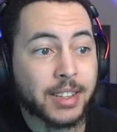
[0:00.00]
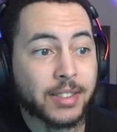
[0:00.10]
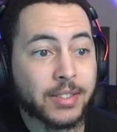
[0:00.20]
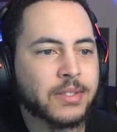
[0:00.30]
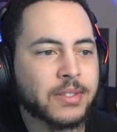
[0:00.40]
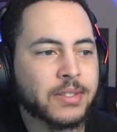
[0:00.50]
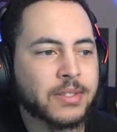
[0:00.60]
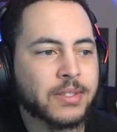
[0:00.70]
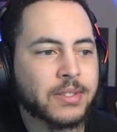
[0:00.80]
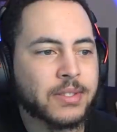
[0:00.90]

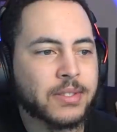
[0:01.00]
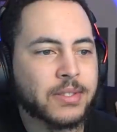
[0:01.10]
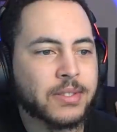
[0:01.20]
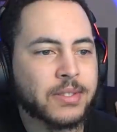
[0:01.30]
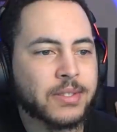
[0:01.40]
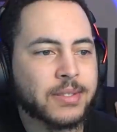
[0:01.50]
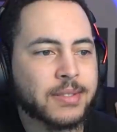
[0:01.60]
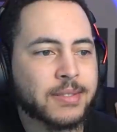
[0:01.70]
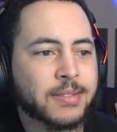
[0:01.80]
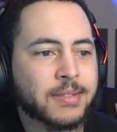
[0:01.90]

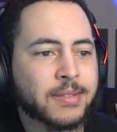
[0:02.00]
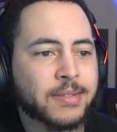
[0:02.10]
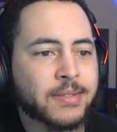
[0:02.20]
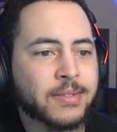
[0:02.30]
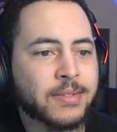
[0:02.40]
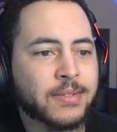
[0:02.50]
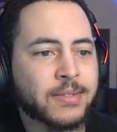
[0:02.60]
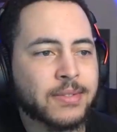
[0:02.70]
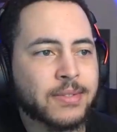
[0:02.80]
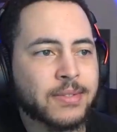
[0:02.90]

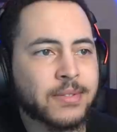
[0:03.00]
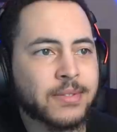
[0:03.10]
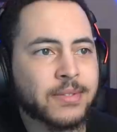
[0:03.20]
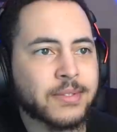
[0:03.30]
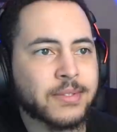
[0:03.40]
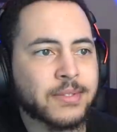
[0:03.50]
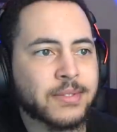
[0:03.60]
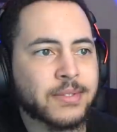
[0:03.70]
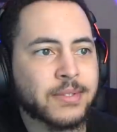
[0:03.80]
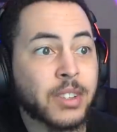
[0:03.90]

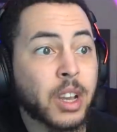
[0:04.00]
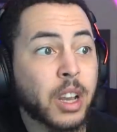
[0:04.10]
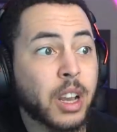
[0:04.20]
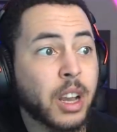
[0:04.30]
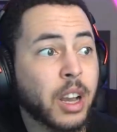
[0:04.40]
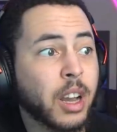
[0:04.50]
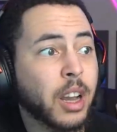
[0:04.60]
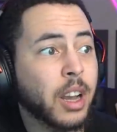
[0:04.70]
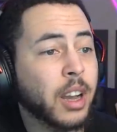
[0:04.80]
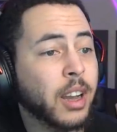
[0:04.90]

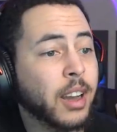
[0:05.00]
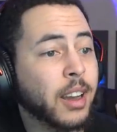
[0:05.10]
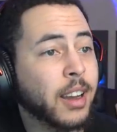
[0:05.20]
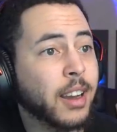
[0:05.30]
[no speech]